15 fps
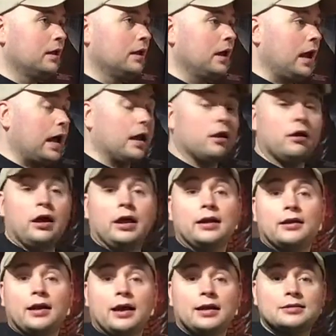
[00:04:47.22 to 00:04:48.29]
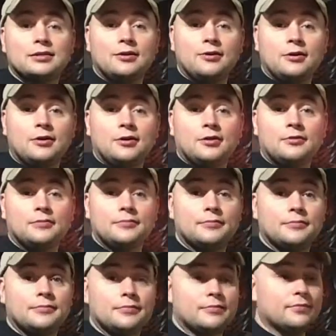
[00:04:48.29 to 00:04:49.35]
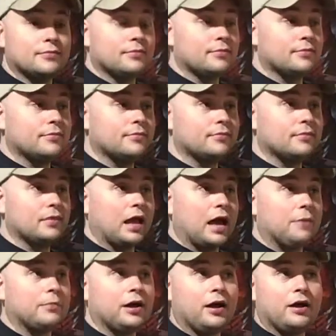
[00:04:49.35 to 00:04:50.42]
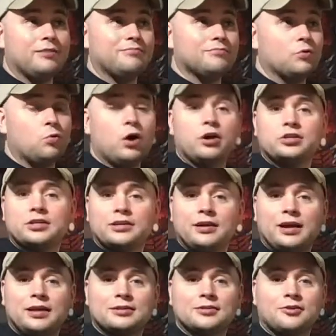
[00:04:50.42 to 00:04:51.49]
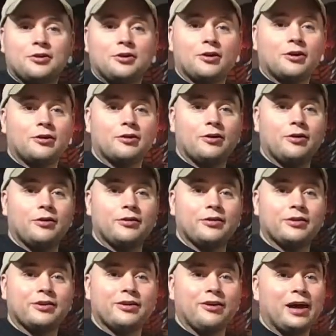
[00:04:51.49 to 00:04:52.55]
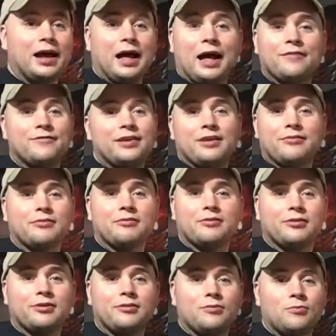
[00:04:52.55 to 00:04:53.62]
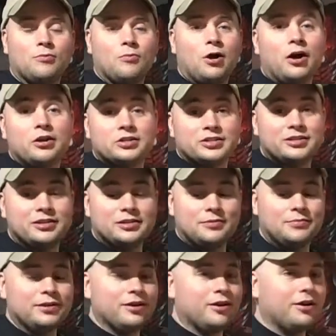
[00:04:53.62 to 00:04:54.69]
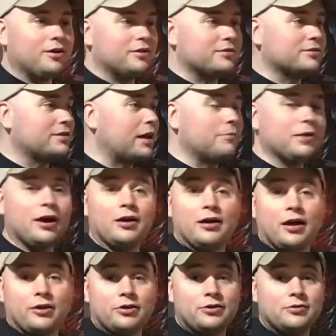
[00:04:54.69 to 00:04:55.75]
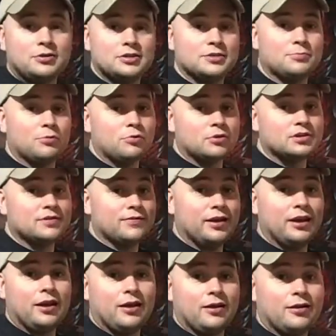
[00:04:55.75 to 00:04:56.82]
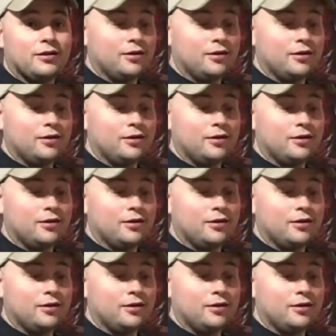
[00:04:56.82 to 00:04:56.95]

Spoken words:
I like NASCAR. I'm not watching NASCAR, I've never really watched it, to be honest. I'm not a huge sports fan.